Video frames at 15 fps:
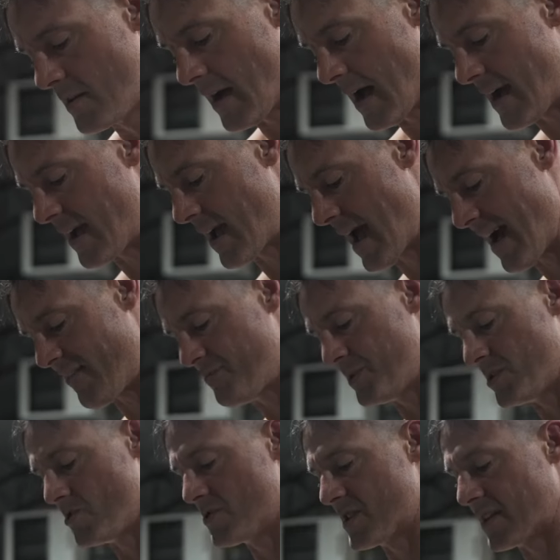I have
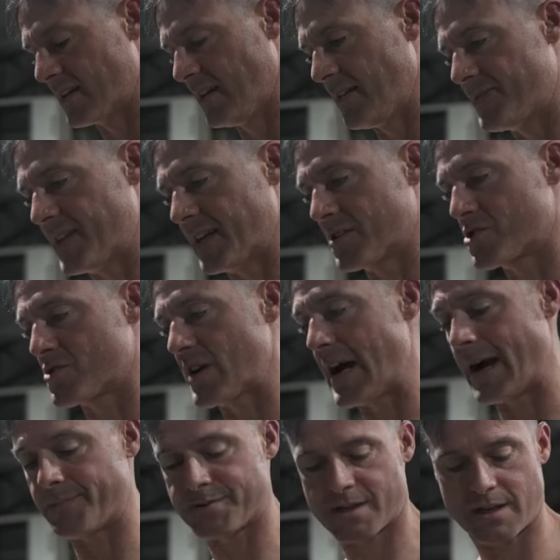been using lifting
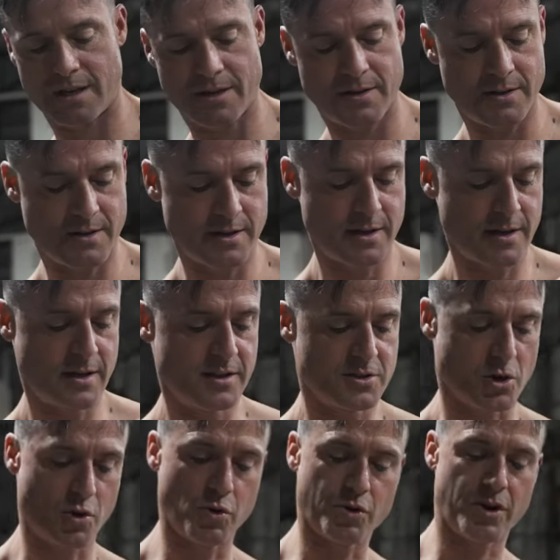straps
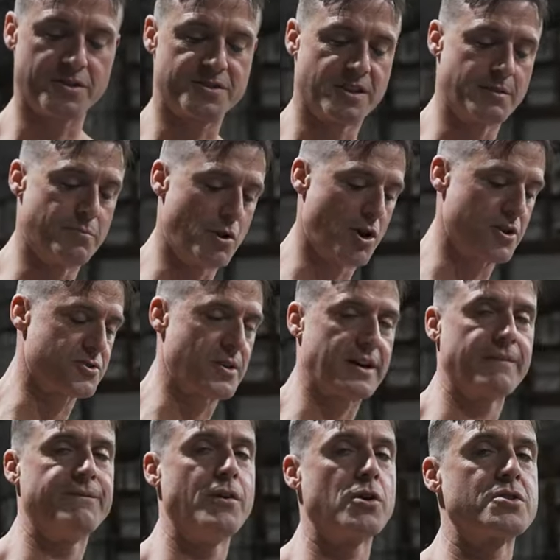to hold onto the bar so I
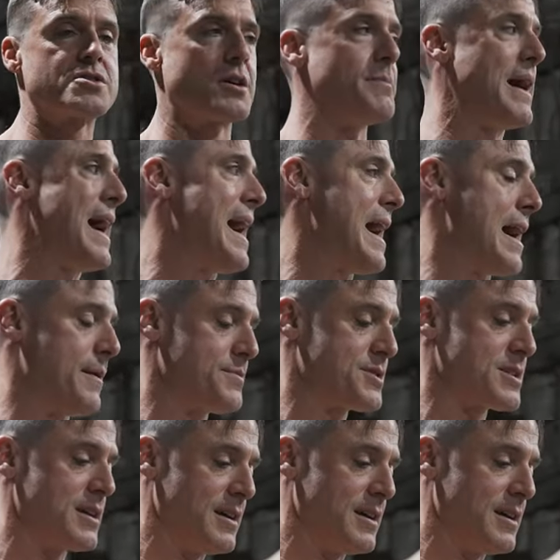can focus on my abs